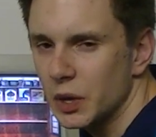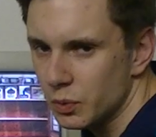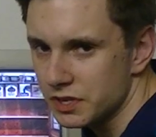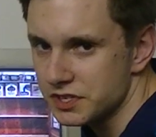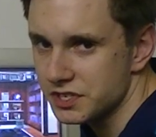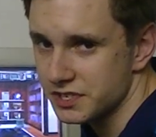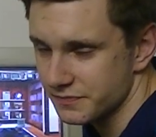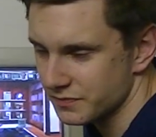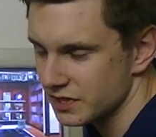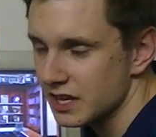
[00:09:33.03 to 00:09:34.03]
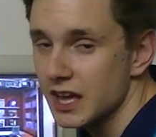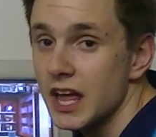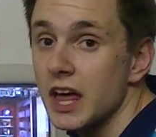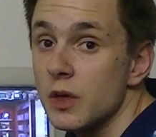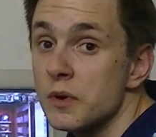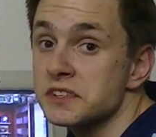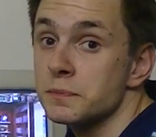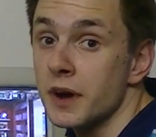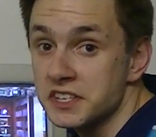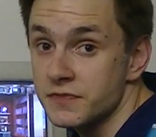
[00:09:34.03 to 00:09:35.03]
which there wasn't
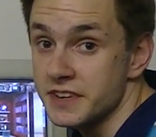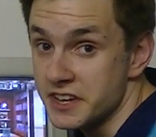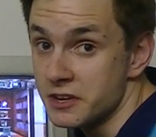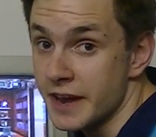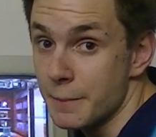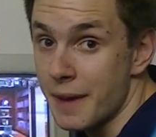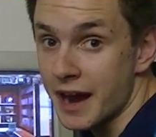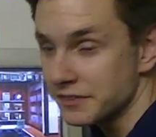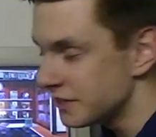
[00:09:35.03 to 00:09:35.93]
much of an internet back